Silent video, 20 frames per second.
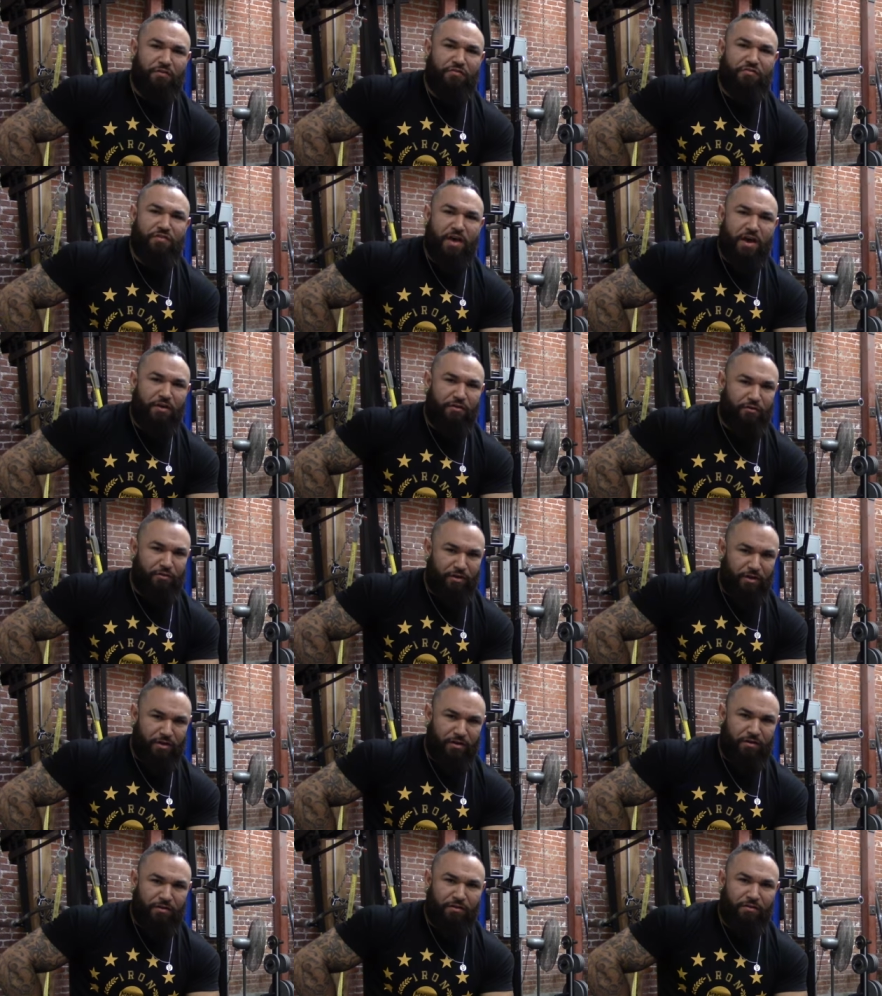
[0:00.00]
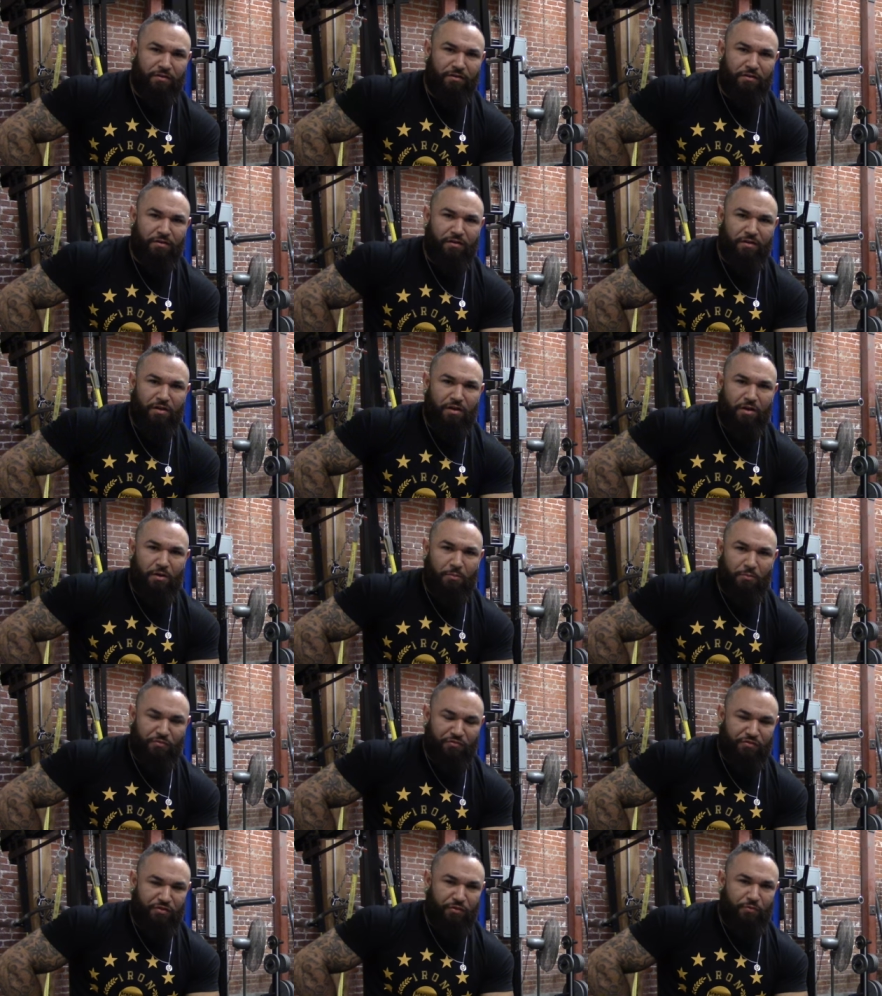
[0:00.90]
Saturday and
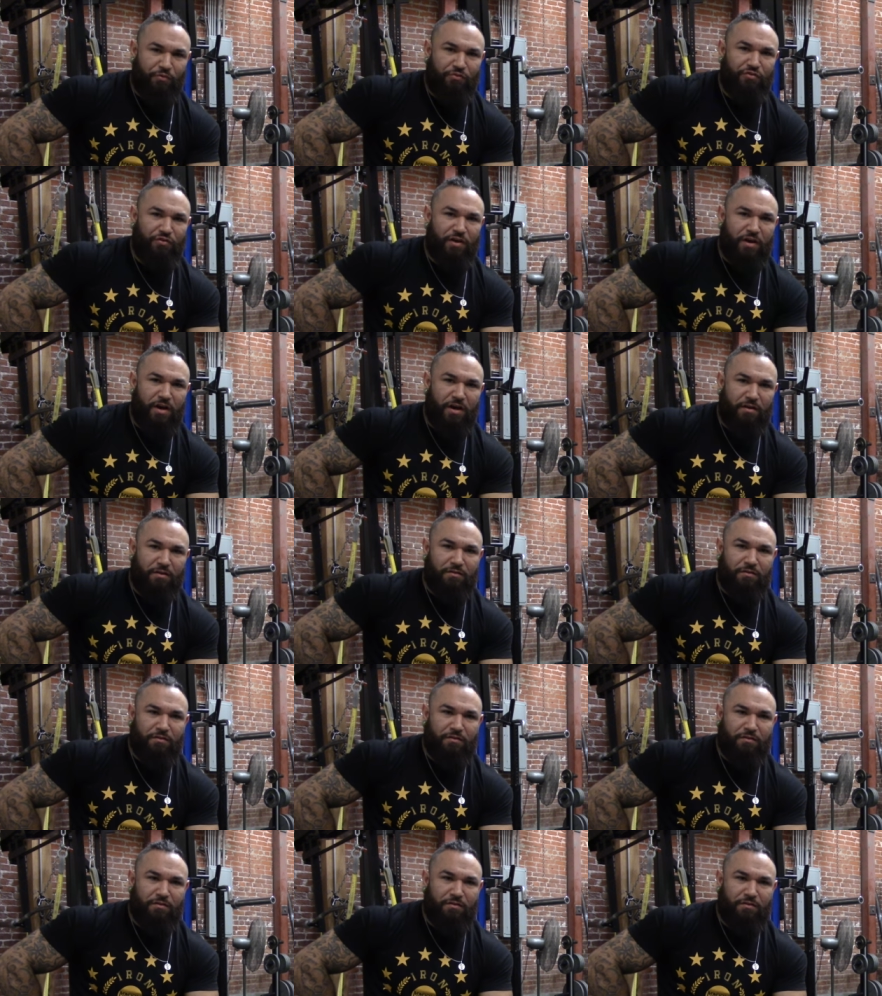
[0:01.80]
we'll see what you got.